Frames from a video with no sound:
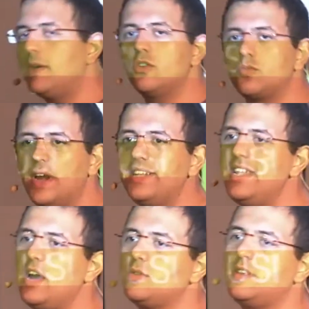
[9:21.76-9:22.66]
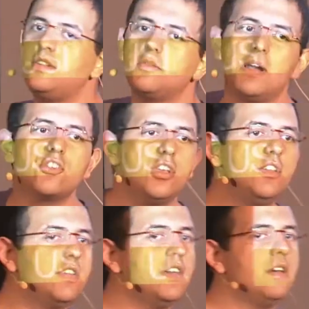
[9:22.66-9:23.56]
because right now this is much
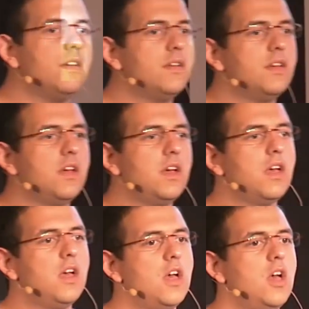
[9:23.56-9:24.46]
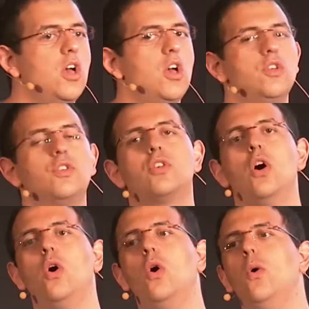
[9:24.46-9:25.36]
easier.
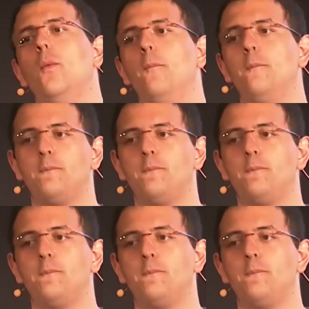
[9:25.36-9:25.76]
So